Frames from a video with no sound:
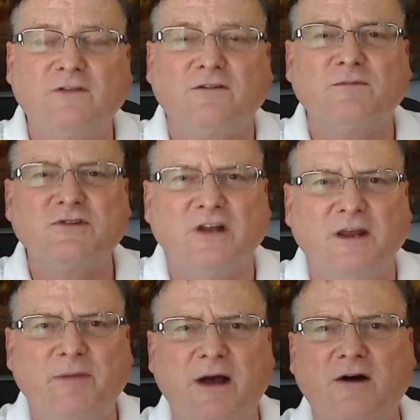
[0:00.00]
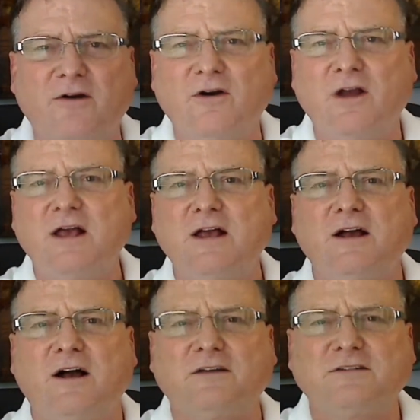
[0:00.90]
some chili powder,
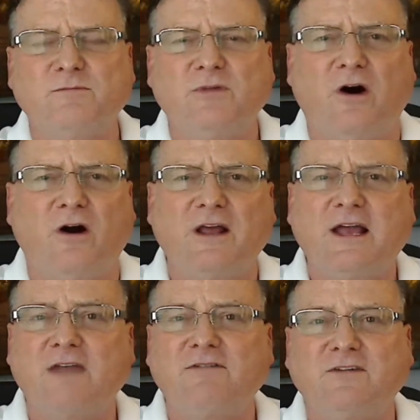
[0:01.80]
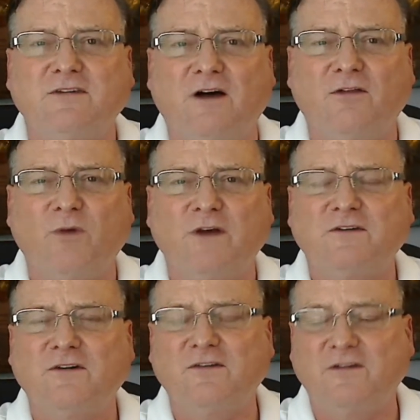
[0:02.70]
some garlic, kind of a
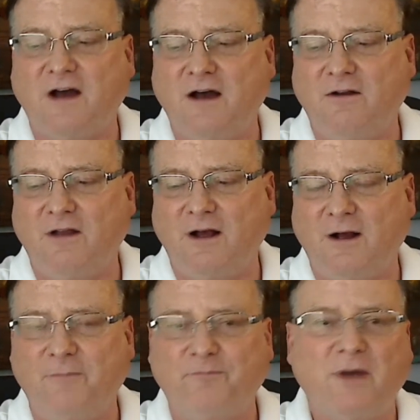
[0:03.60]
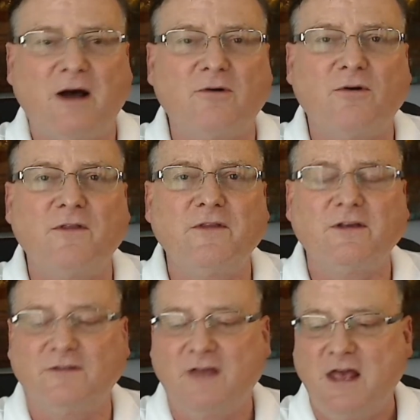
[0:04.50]
southwestern style powder on
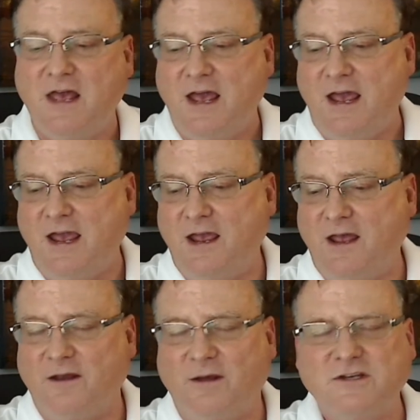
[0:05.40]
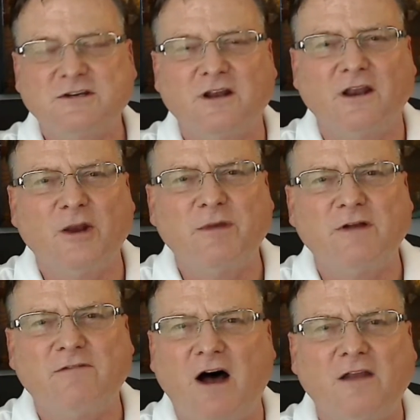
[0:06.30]
this, and just a little bit
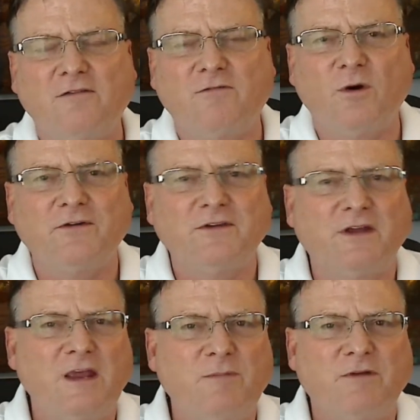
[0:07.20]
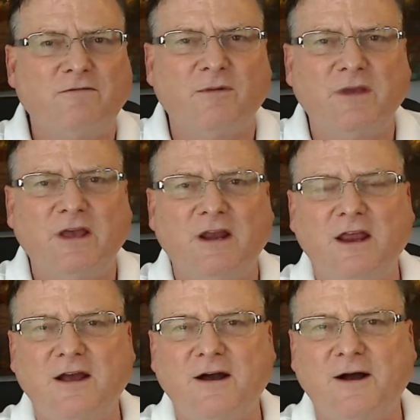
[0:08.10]
of olive oil to keep it from
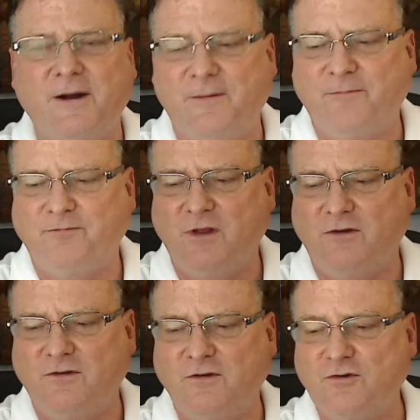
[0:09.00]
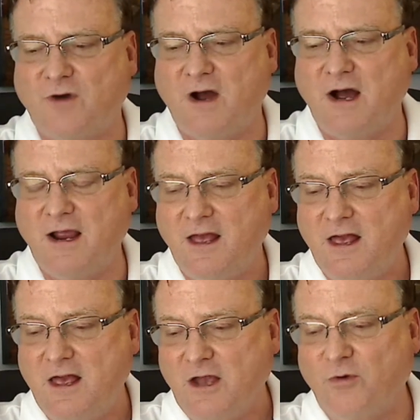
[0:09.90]
getting you know, too dry.
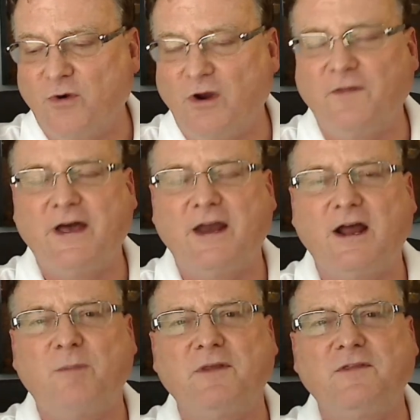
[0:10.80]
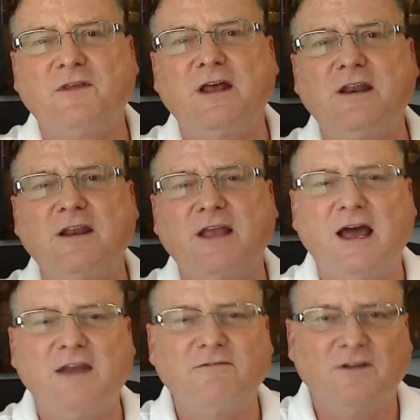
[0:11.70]
Grilled that up, and then
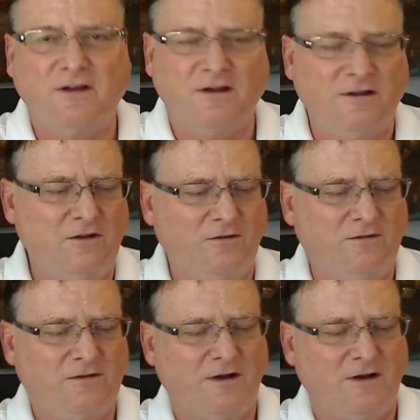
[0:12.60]
kind of used